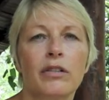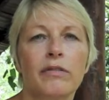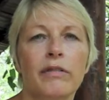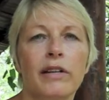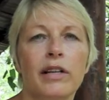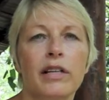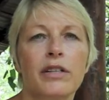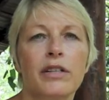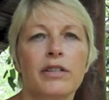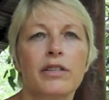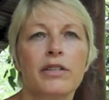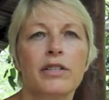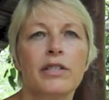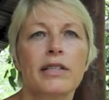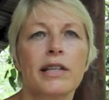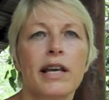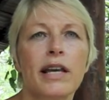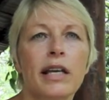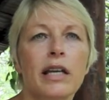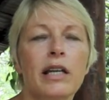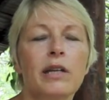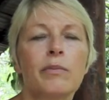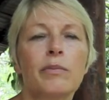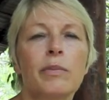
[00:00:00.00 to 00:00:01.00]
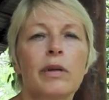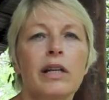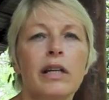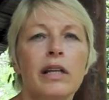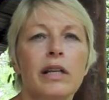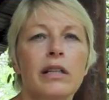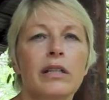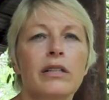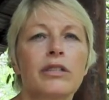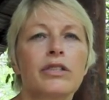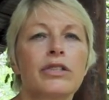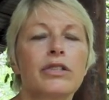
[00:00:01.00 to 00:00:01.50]
readers, they can
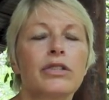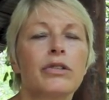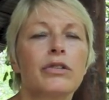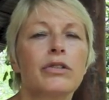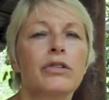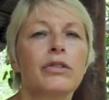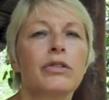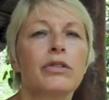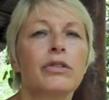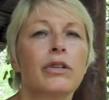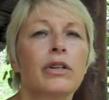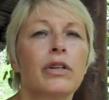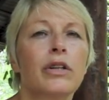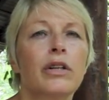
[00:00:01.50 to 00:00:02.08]
begin to